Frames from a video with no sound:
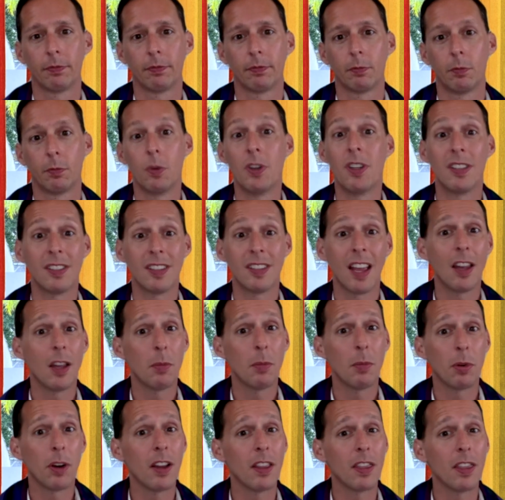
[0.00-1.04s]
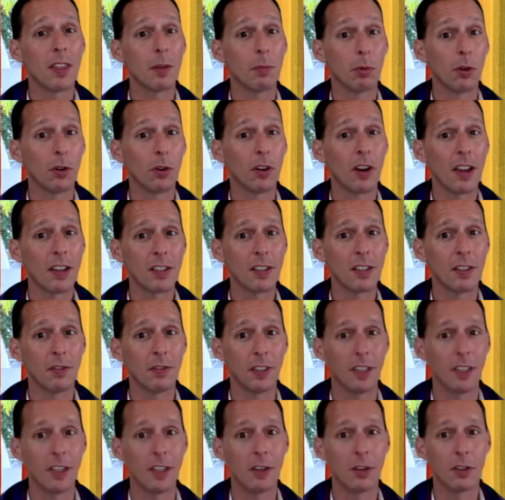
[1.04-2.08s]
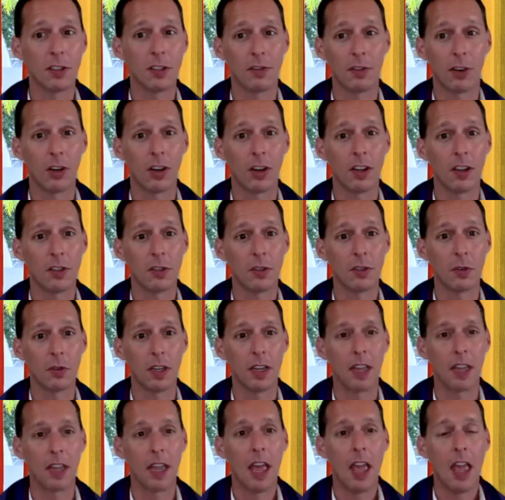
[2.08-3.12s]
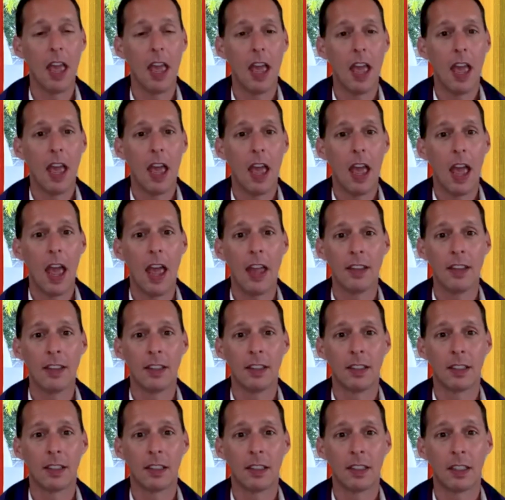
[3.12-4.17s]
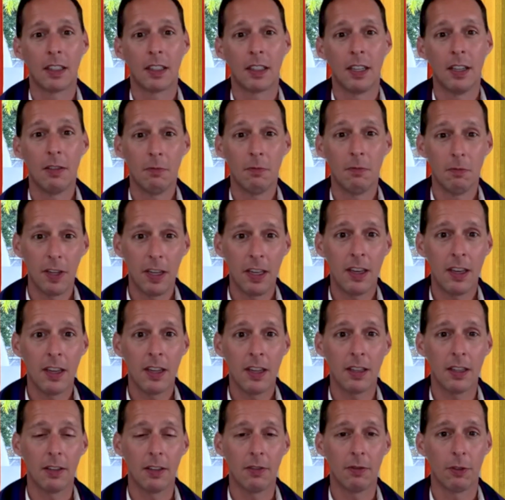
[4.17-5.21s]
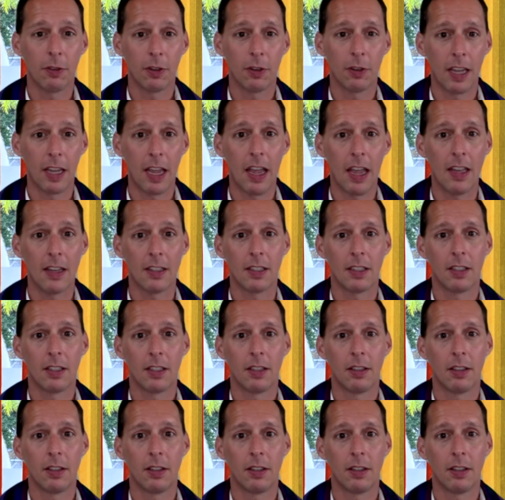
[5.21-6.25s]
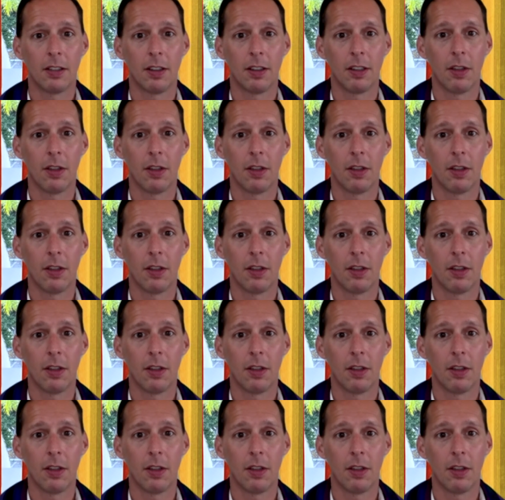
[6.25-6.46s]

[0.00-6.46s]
We celebrate the progressive leaders of our history and conveniently forget the